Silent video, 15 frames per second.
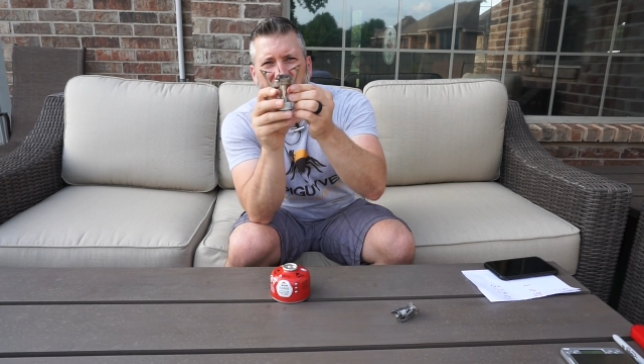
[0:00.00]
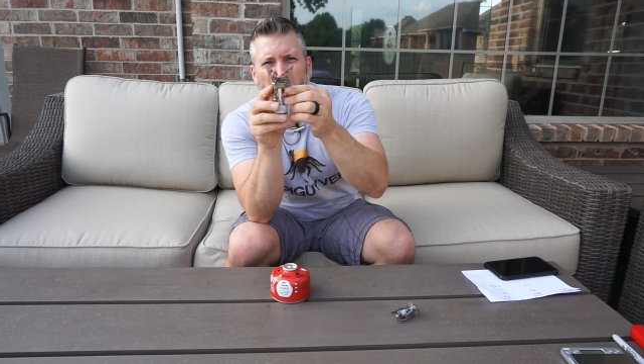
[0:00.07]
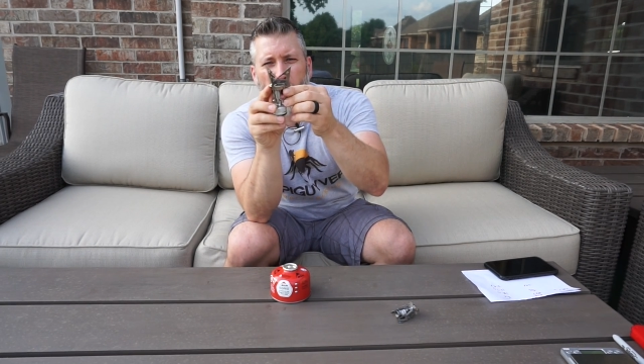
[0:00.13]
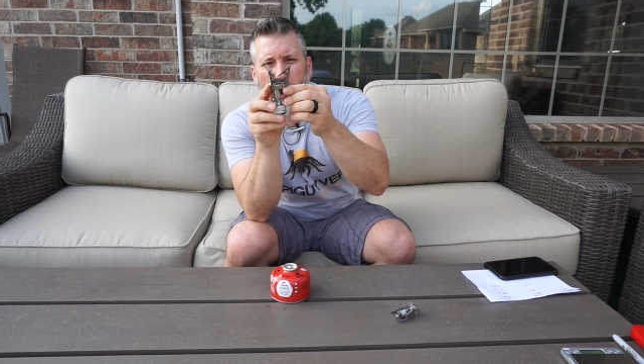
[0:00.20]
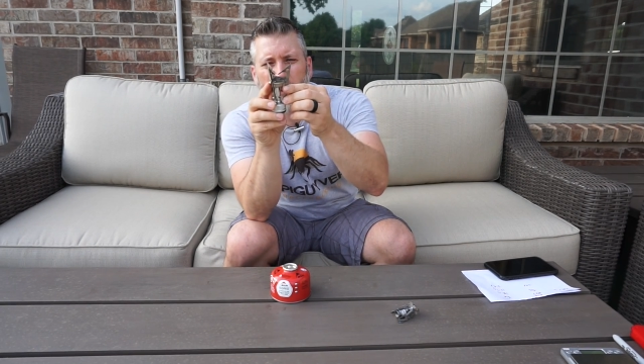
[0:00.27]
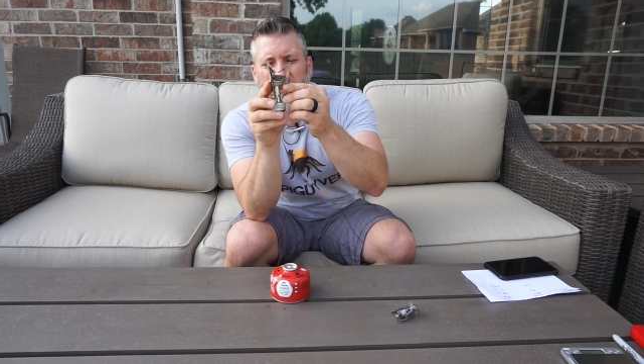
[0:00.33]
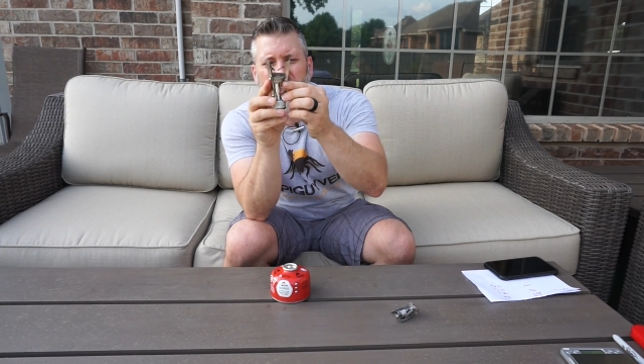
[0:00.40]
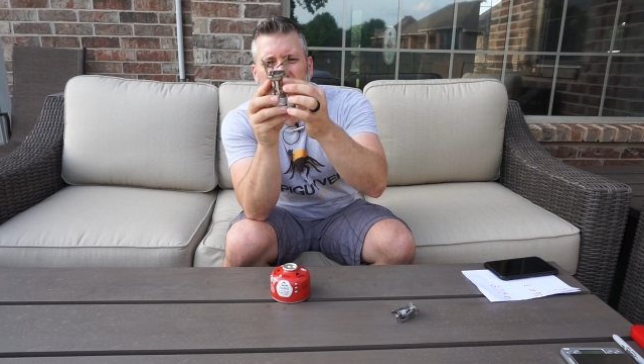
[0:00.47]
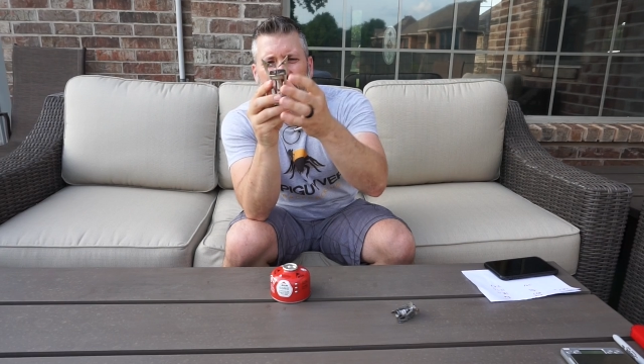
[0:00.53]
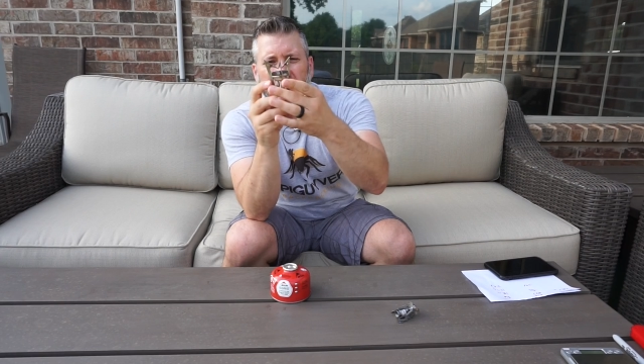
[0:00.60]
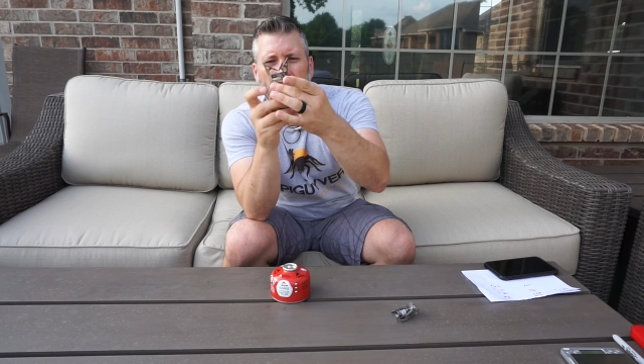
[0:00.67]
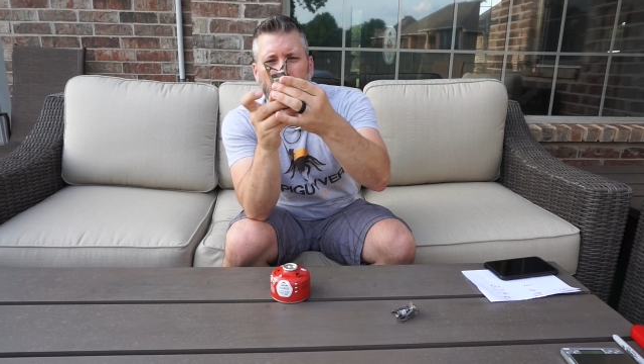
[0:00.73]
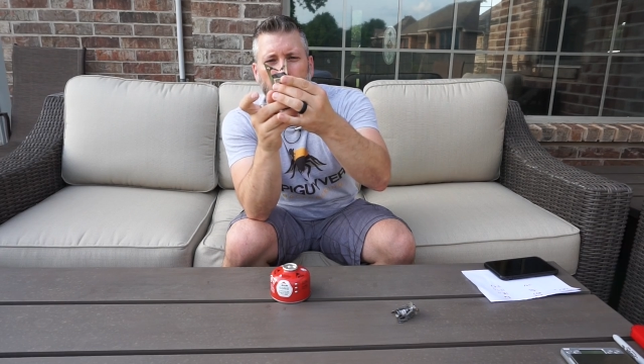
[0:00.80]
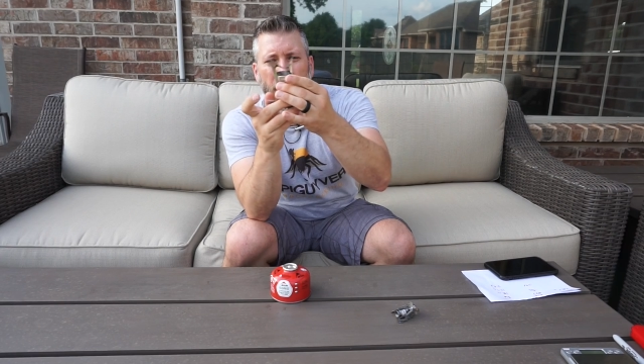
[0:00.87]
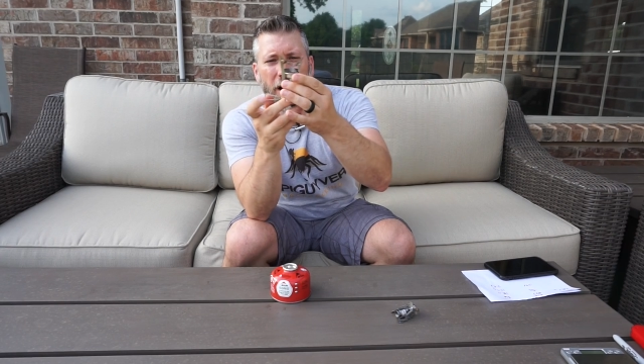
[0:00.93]
the arms just
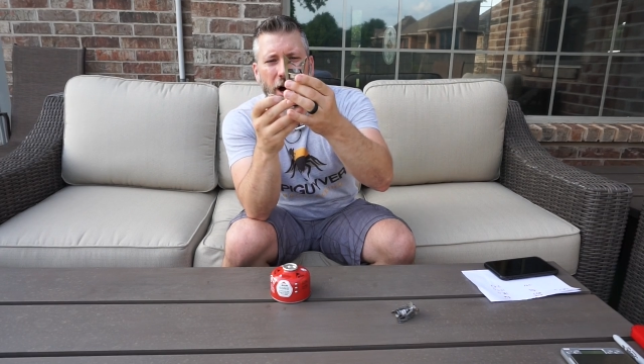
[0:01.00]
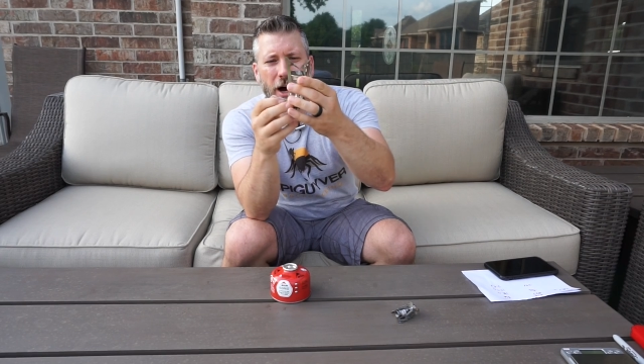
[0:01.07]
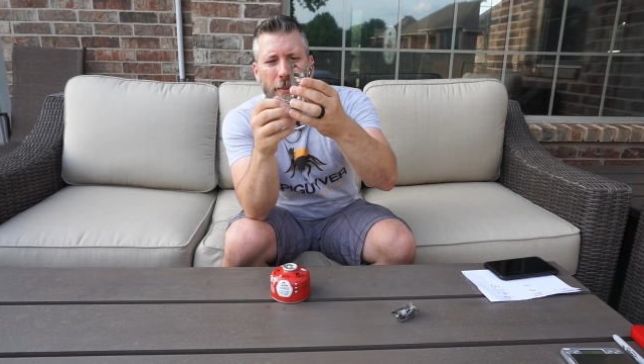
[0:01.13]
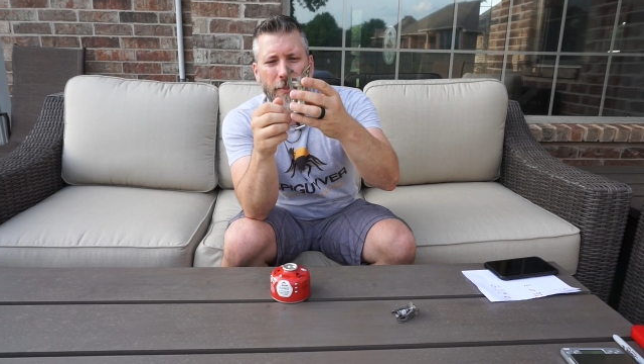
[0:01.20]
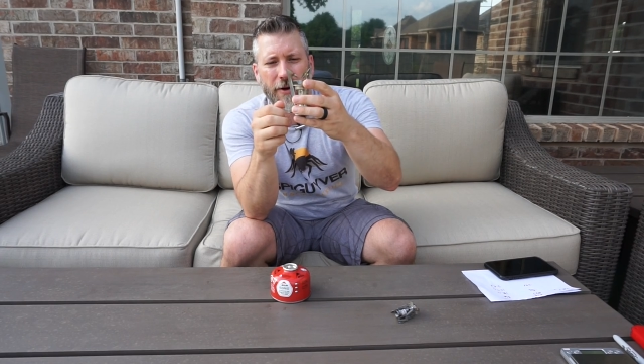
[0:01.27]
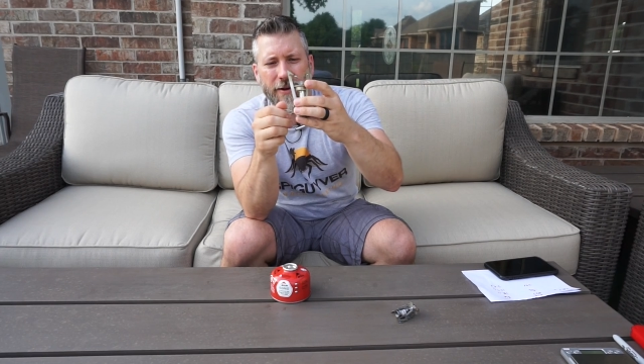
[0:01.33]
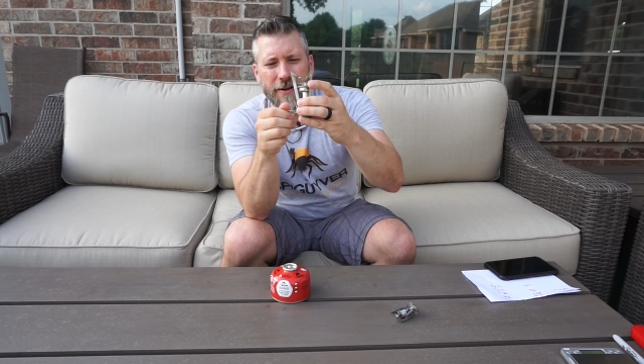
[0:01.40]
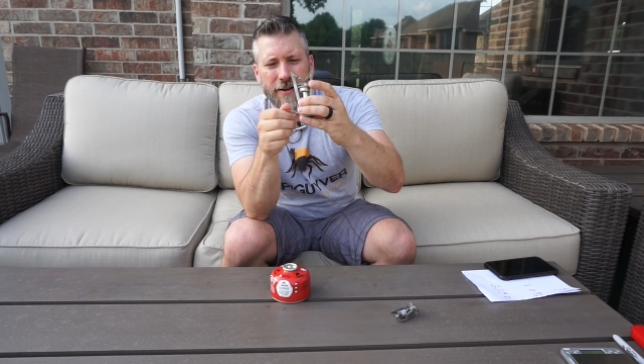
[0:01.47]
come up.